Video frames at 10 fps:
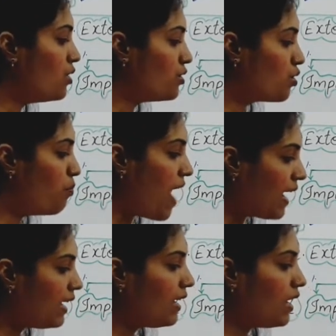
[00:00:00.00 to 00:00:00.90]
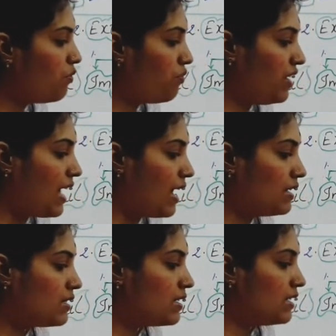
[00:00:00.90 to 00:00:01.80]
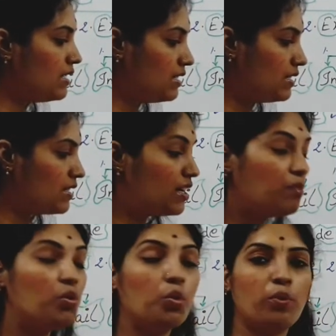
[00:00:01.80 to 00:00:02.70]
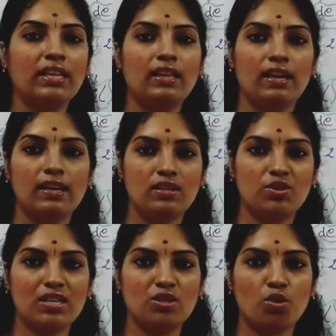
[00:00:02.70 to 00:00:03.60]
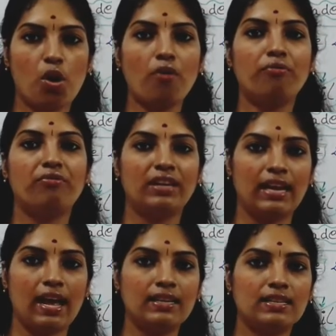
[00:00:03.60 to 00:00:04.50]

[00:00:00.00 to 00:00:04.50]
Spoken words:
So banking and finance is removing the hindrance of finance,